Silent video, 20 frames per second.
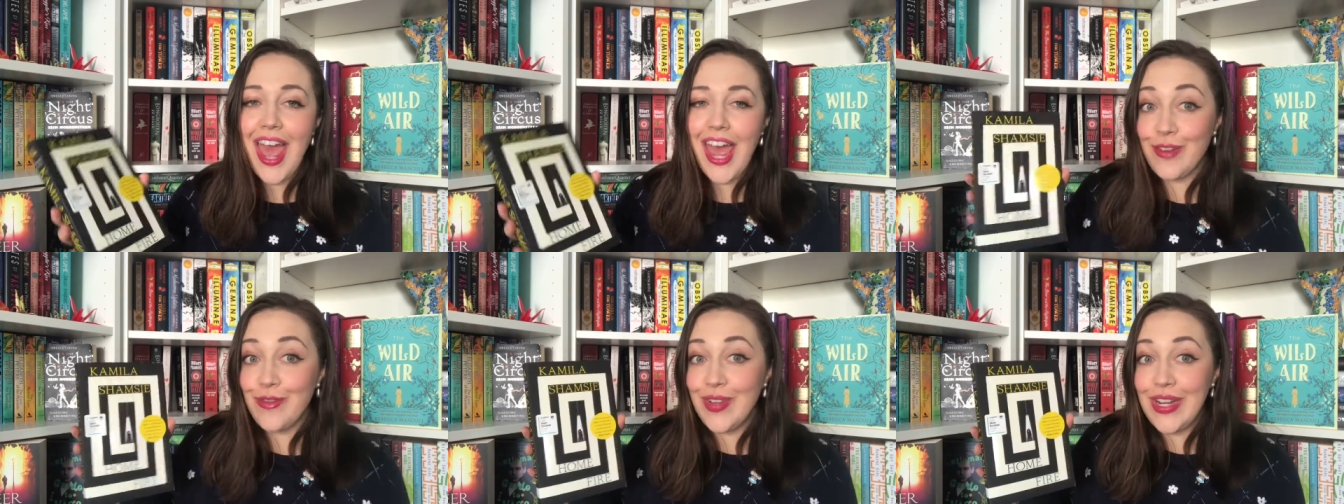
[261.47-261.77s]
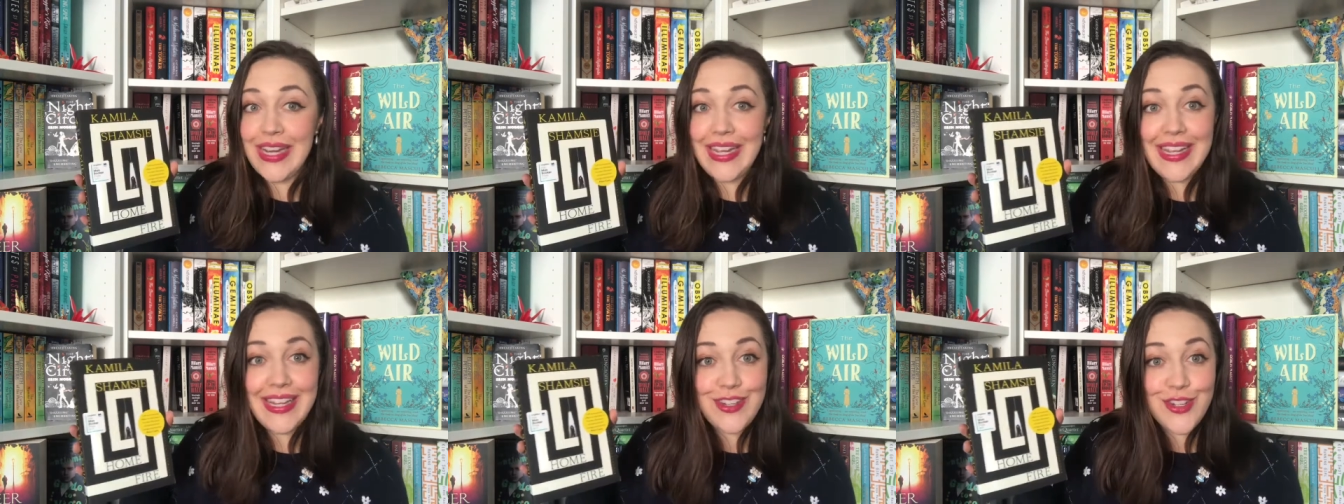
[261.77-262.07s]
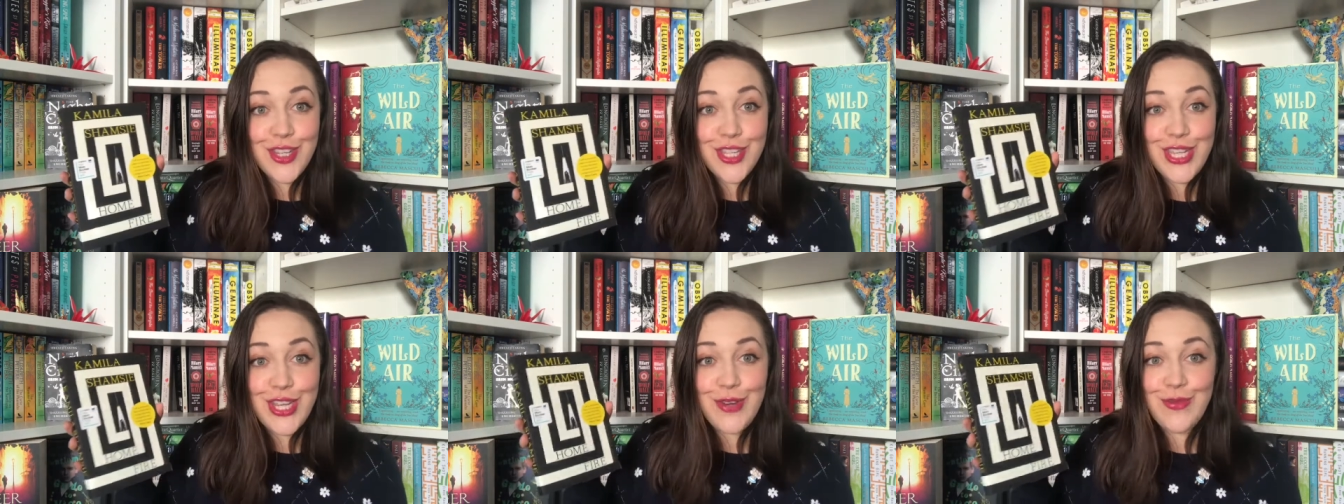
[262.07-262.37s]
a really
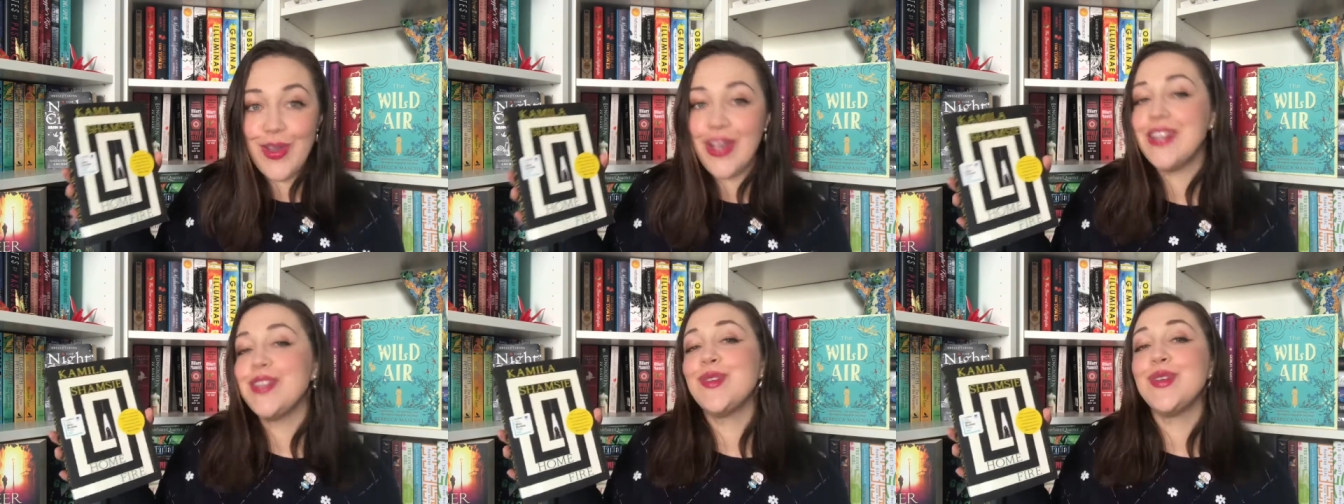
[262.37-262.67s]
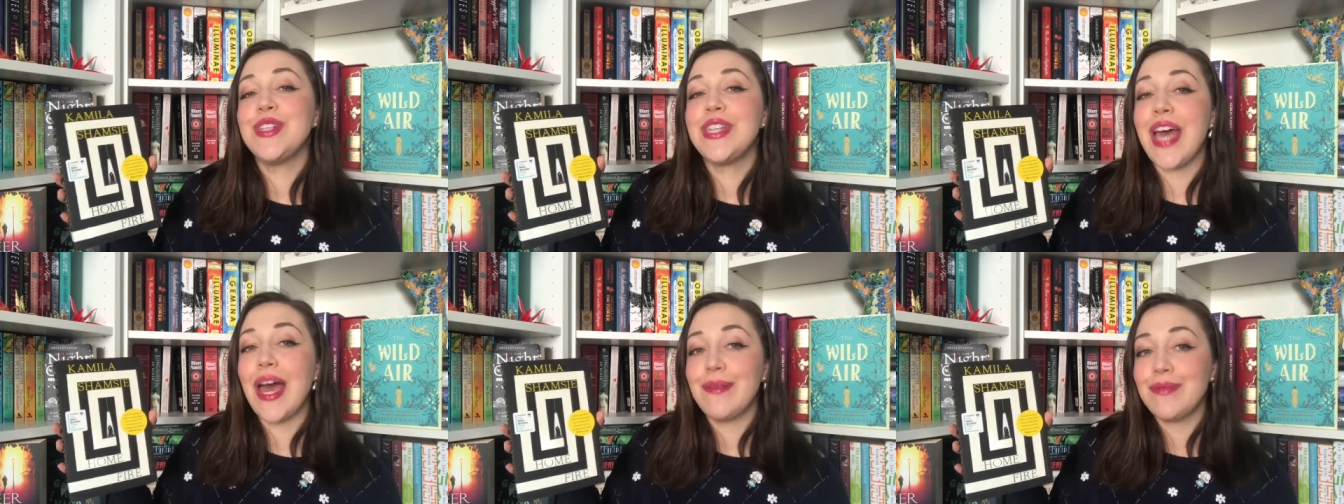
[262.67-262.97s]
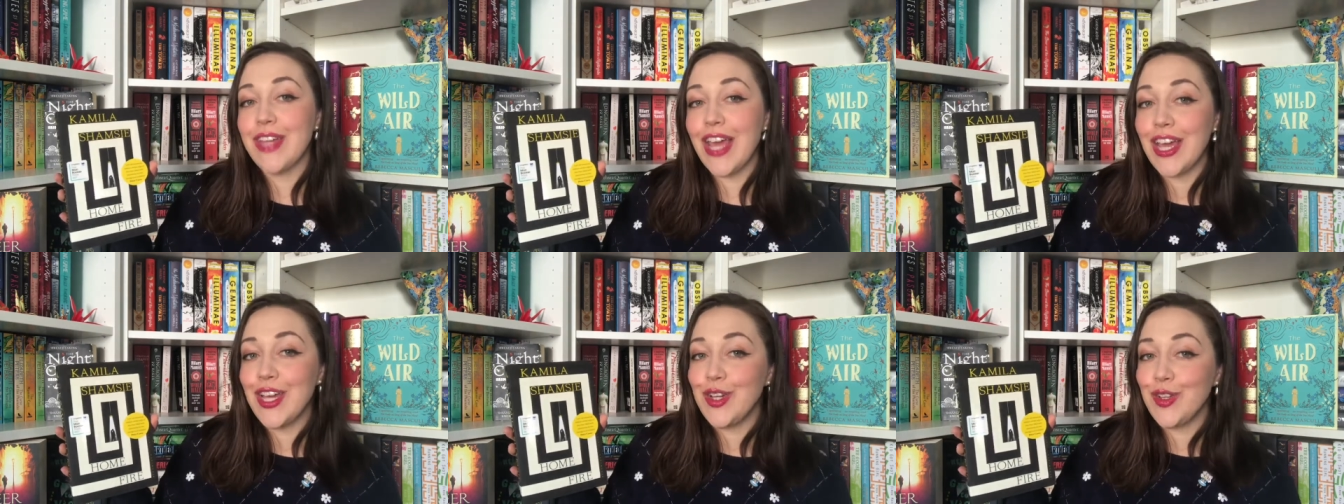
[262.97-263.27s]
interesting way to
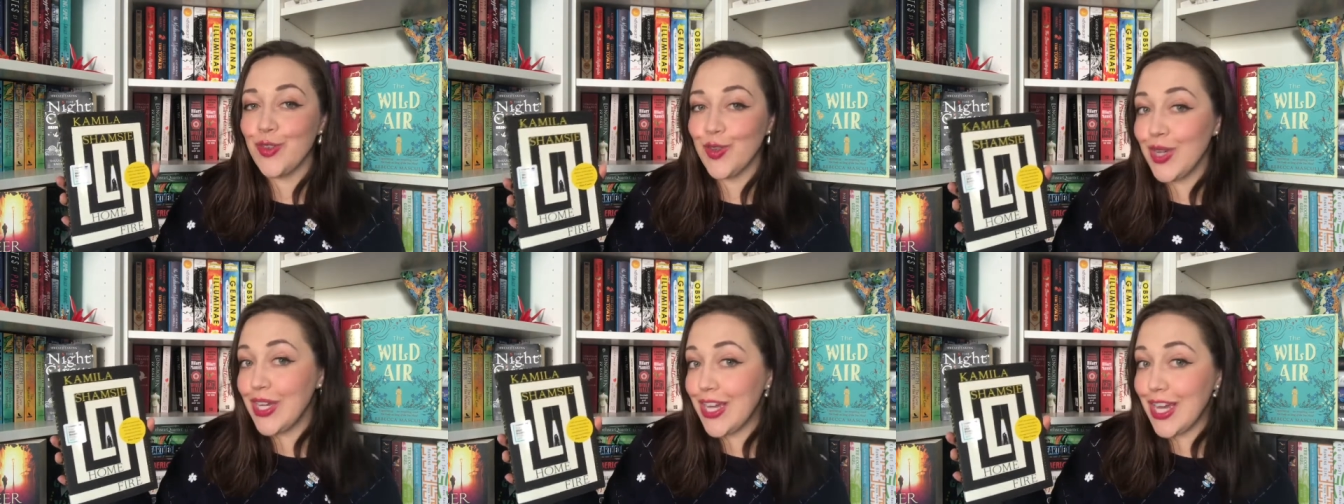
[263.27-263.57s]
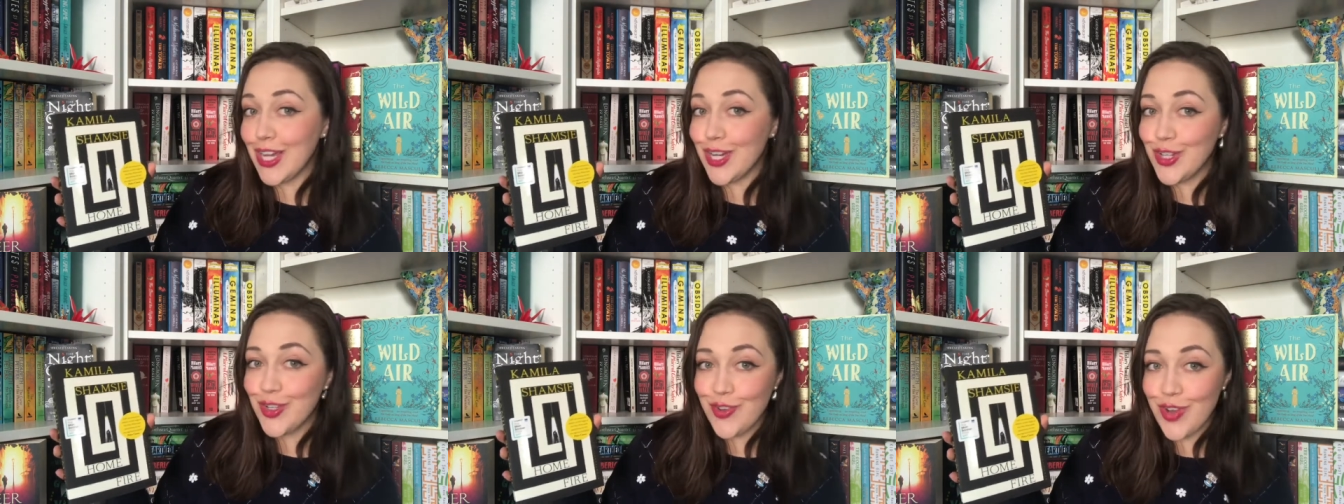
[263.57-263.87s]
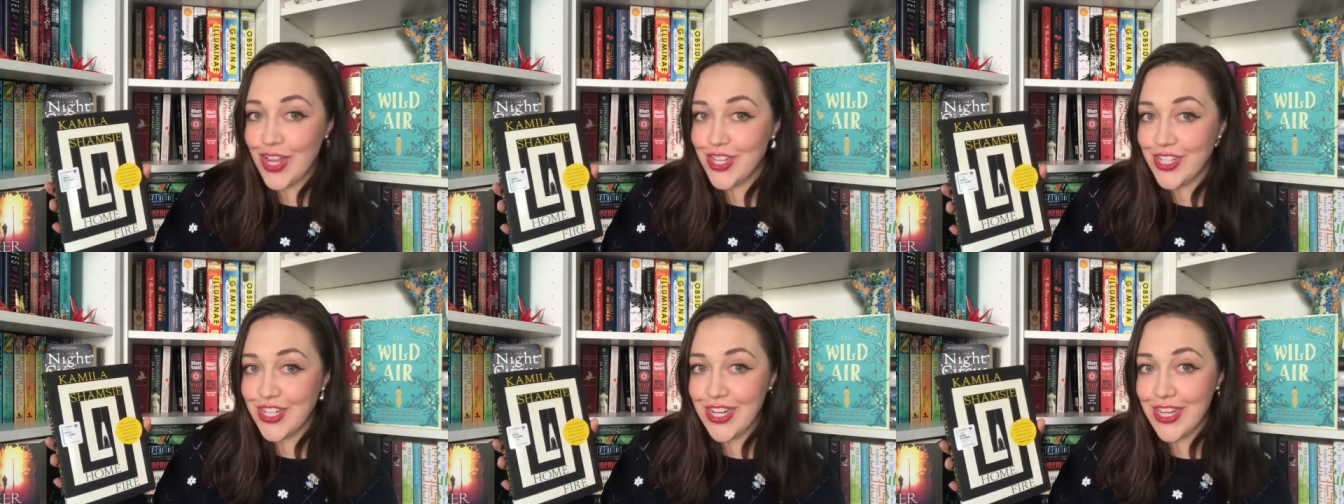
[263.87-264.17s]
adapt a Greek
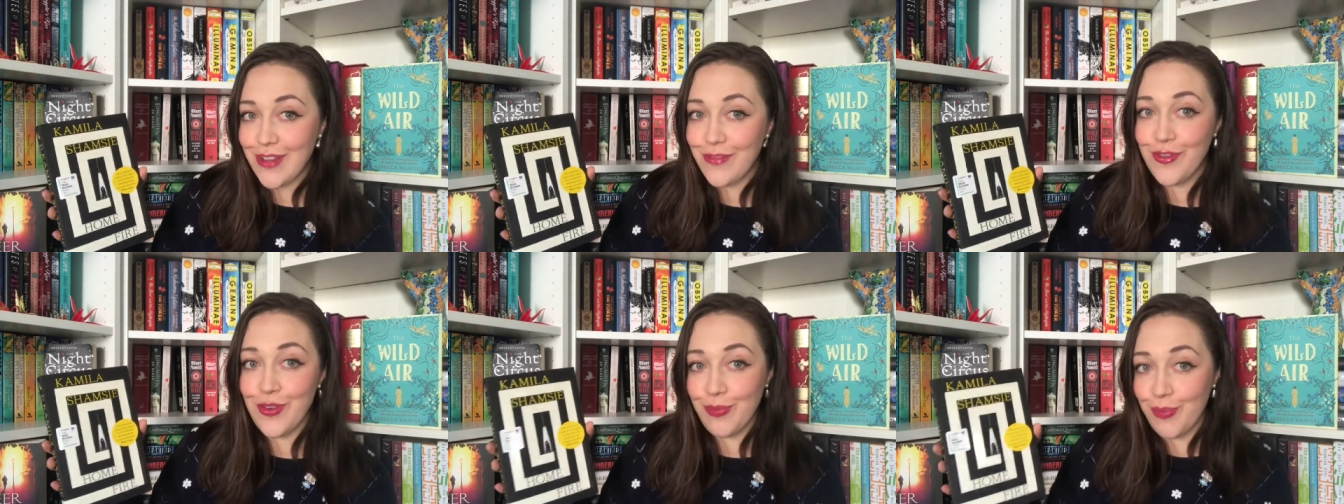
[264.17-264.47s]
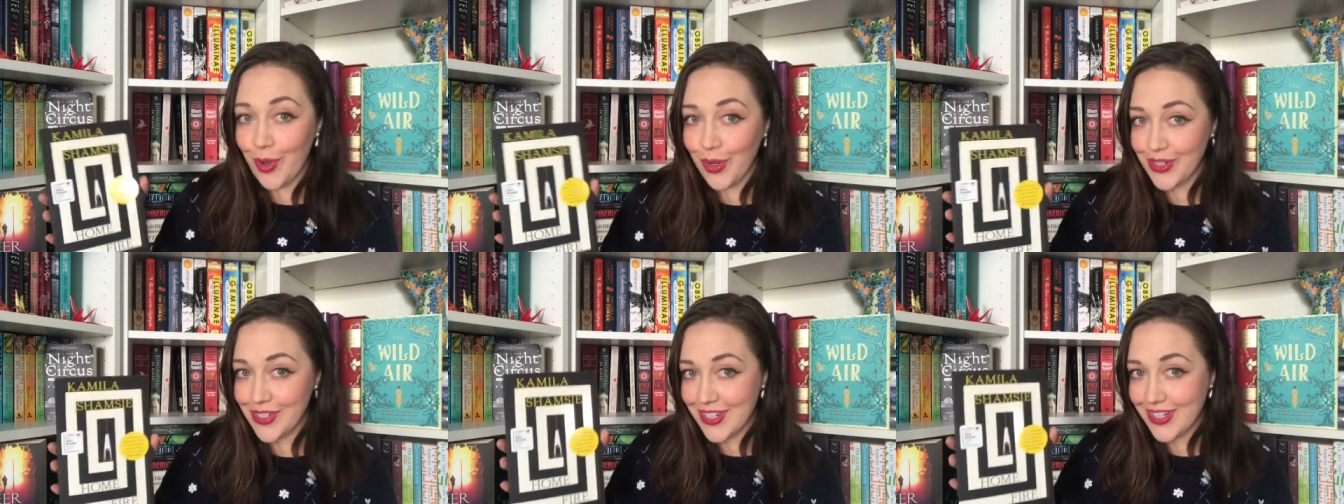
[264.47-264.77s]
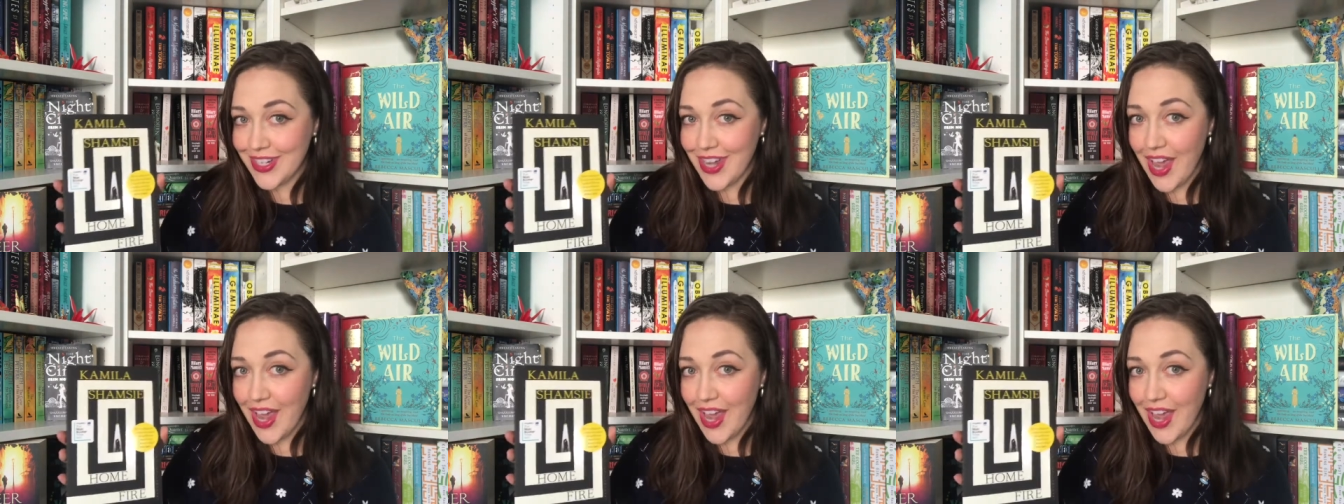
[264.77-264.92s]
tragedy for modern